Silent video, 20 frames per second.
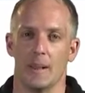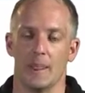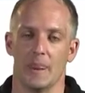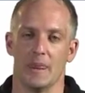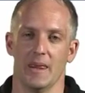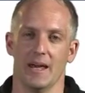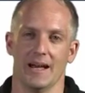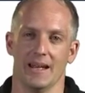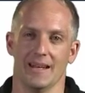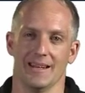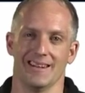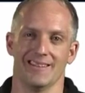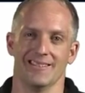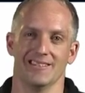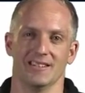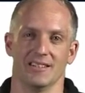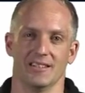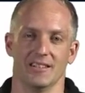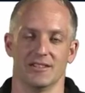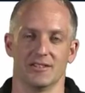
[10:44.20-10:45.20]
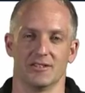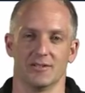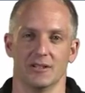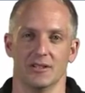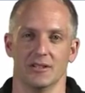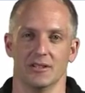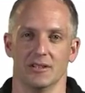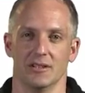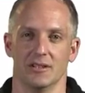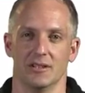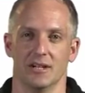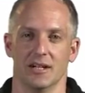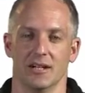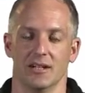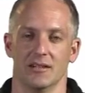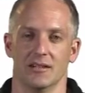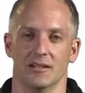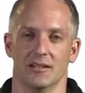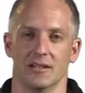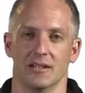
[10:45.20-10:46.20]
And there is a history that
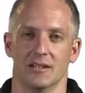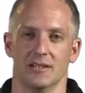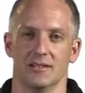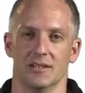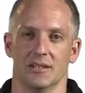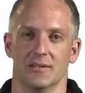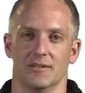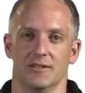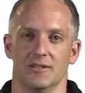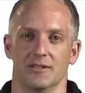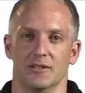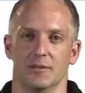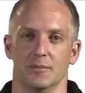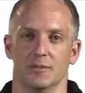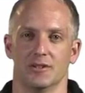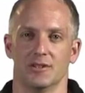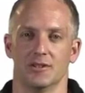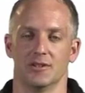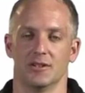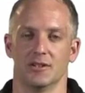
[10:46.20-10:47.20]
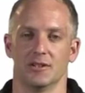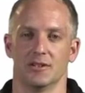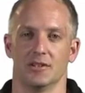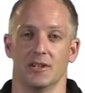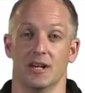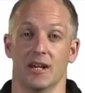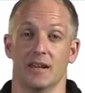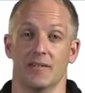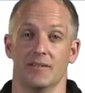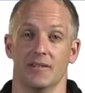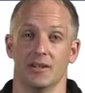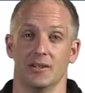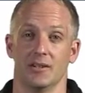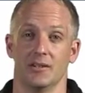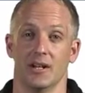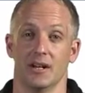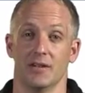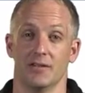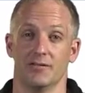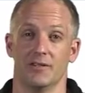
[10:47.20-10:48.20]
these efforts in the Pacific to add value
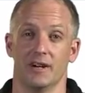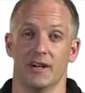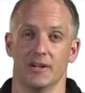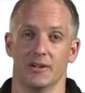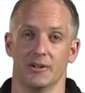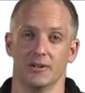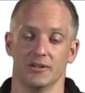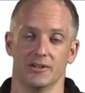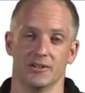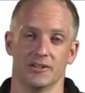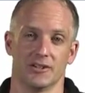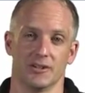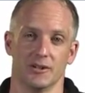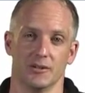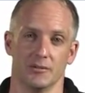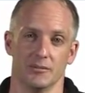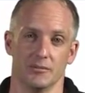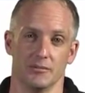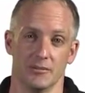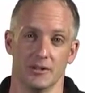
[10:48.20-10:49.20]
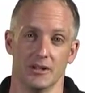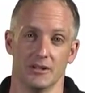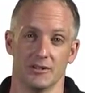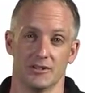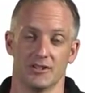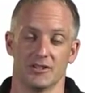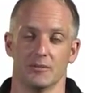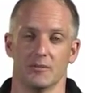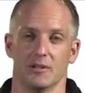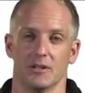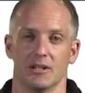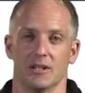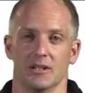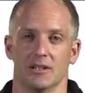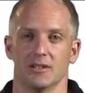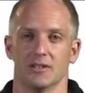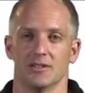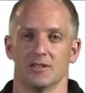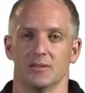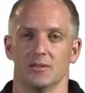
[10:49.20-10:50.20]
have failed, and so there is some
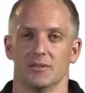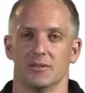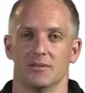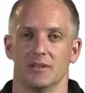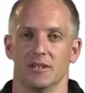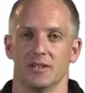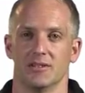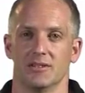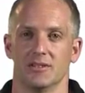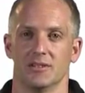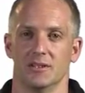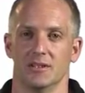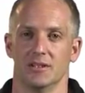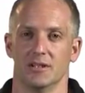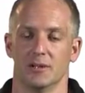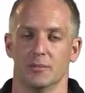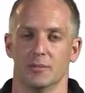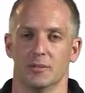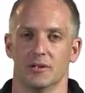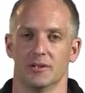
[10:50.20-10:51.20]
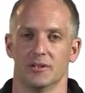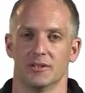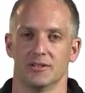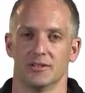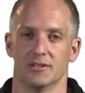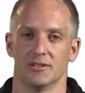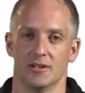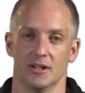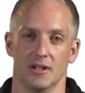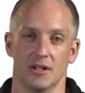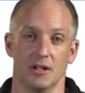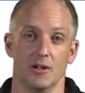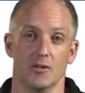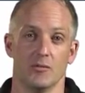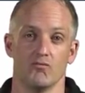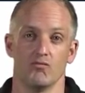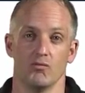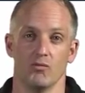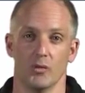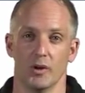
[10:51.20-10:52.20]
reluctance to invest in enterprises
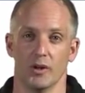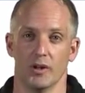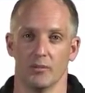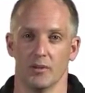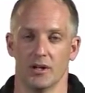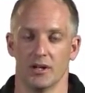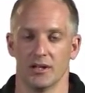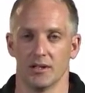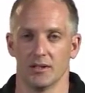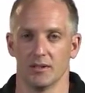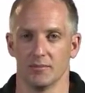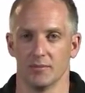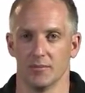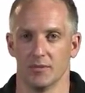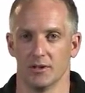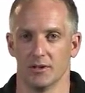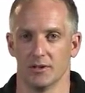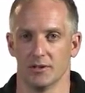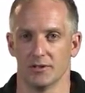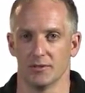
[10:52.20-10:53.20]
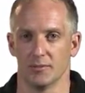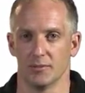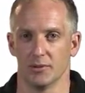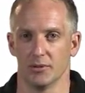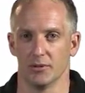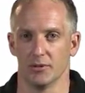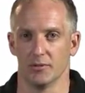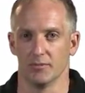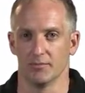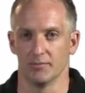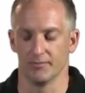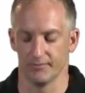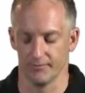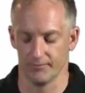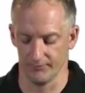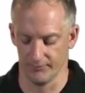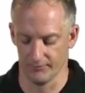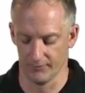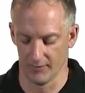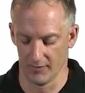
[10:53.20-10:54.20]
where the market might not support them.
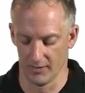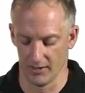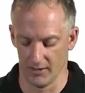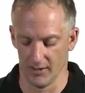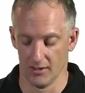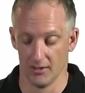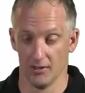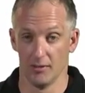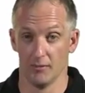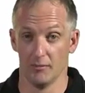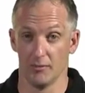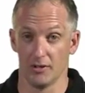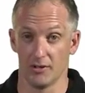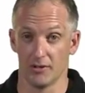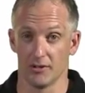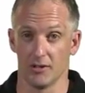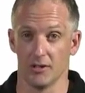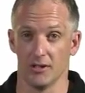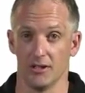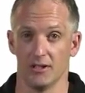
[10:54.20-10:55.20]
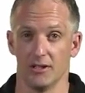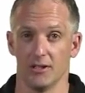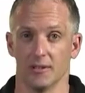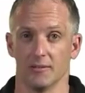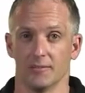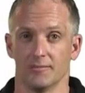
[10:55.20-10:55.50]
But it's a good idea.